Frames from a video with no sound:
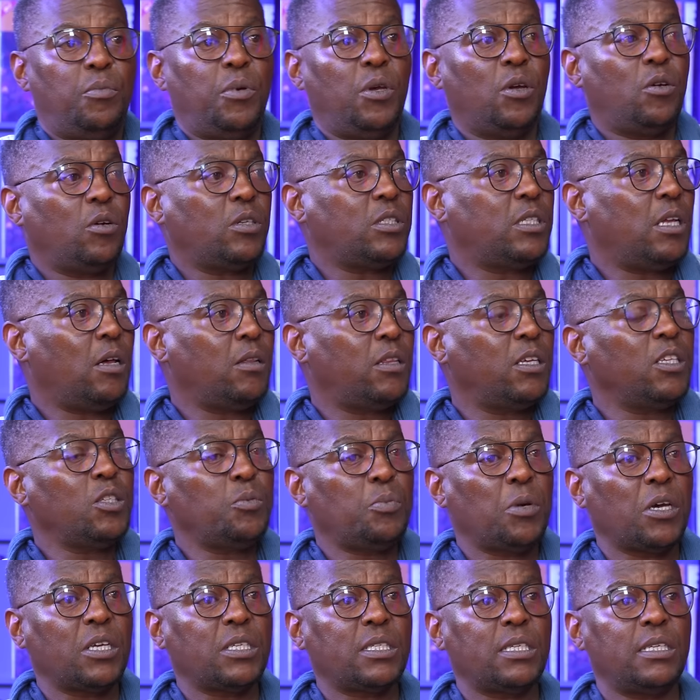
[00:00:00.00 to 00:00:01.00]
Because now this
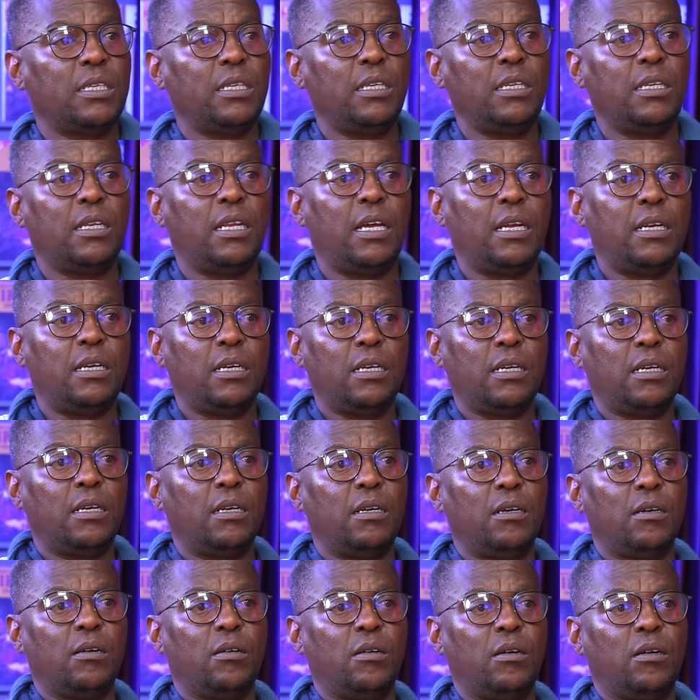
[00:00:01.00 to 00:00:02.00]
person then
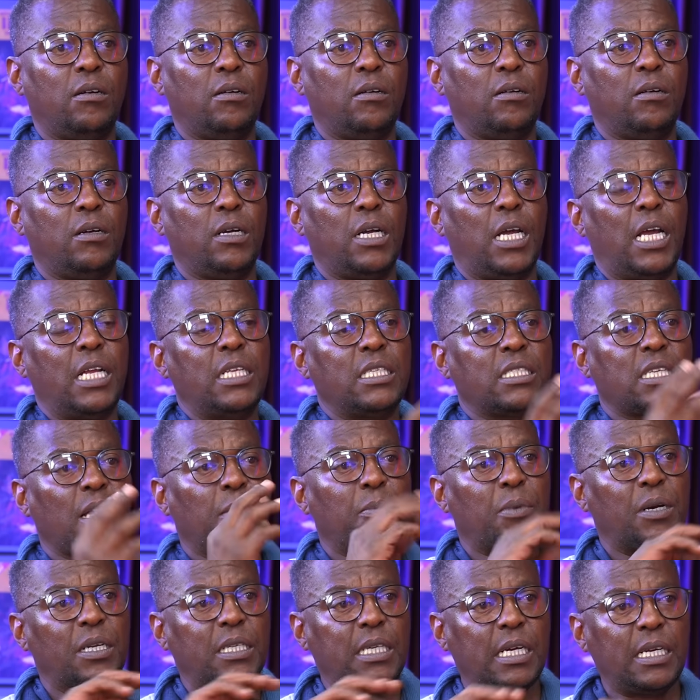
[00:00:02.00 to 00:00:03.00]
ends
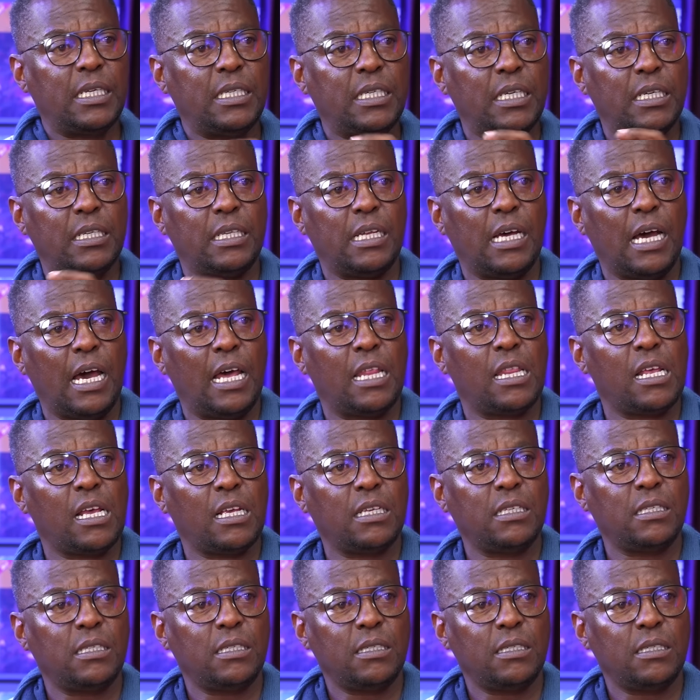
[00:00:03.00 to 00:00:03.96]
up resenting the others.